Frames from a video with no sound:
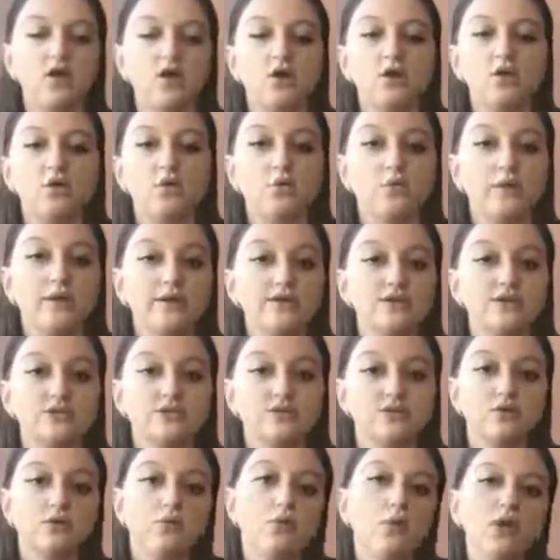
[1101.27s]
which,
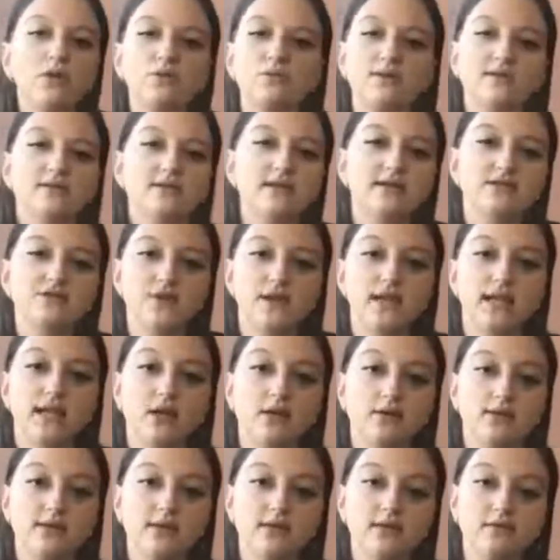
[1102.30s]
what do we think training our
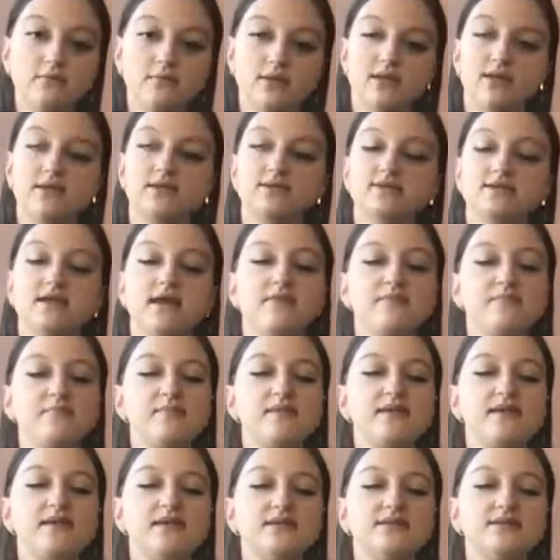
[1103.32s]
ear means? It
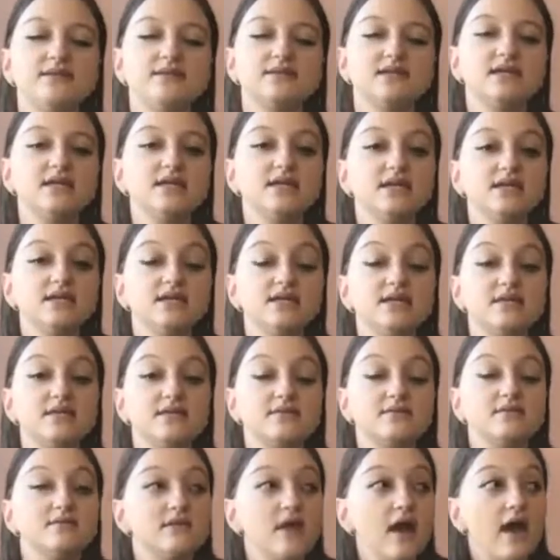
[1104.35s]
means
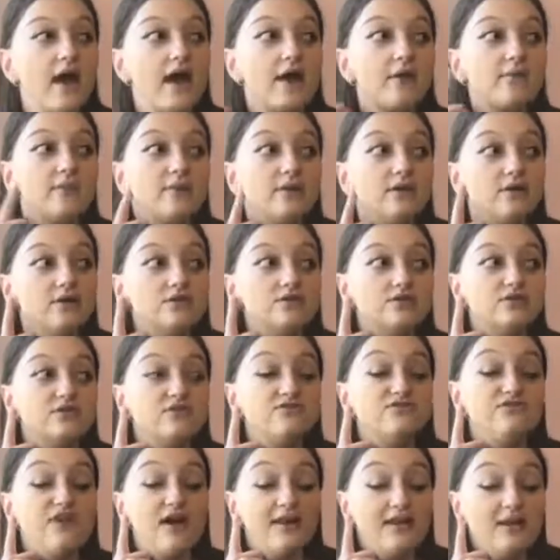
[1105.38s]

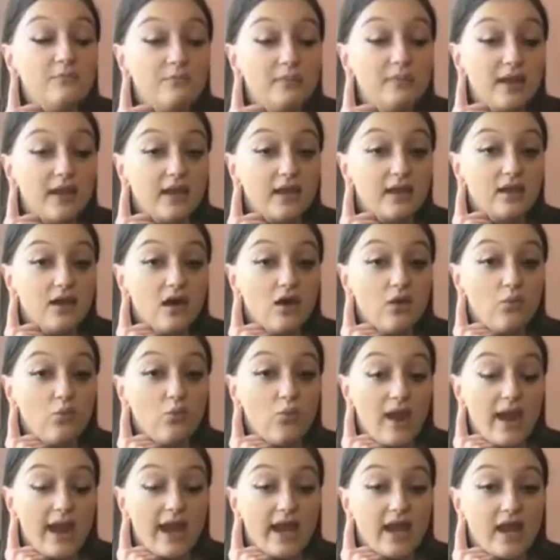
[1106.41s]
developing a
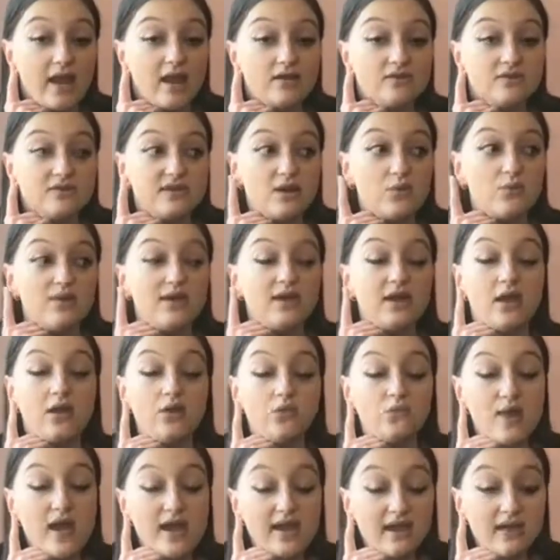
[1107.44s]
way that we can
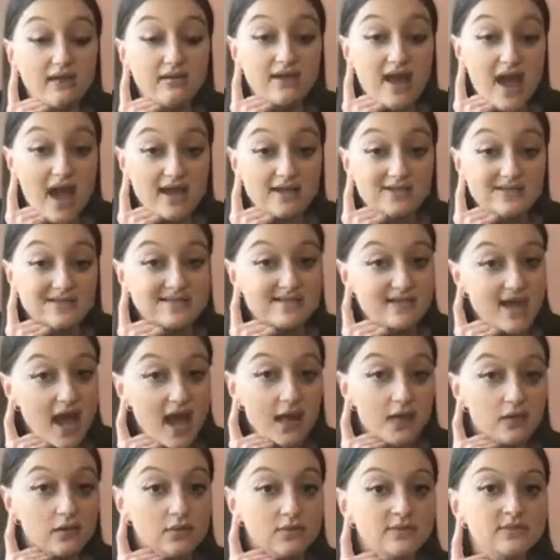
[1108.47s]
recognize
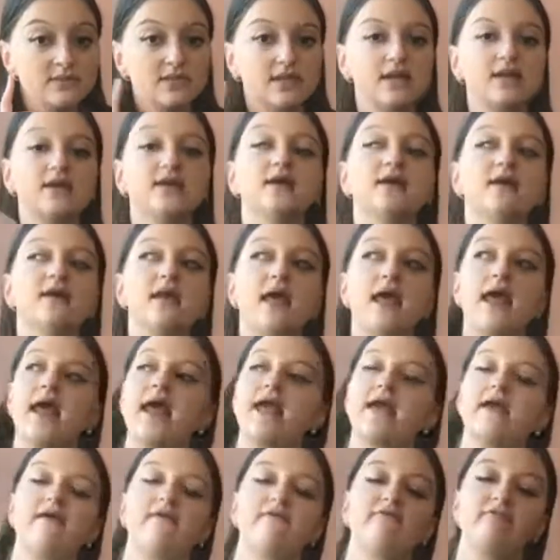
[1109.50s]
sounds in
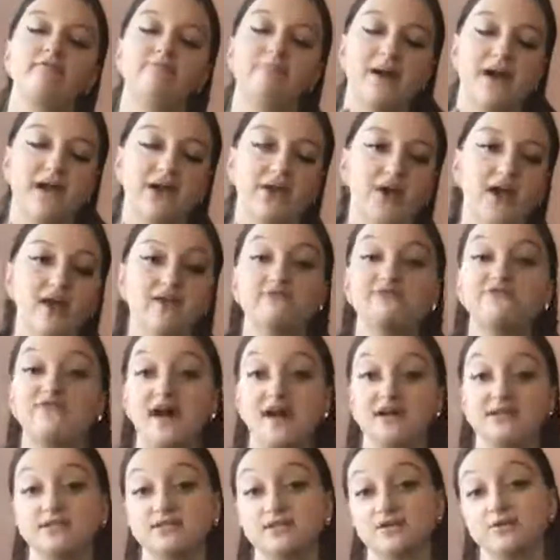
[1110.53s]
a better and
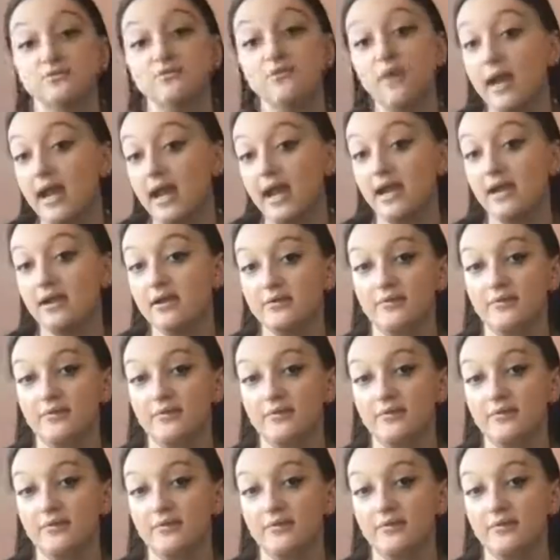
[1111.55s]
faster way.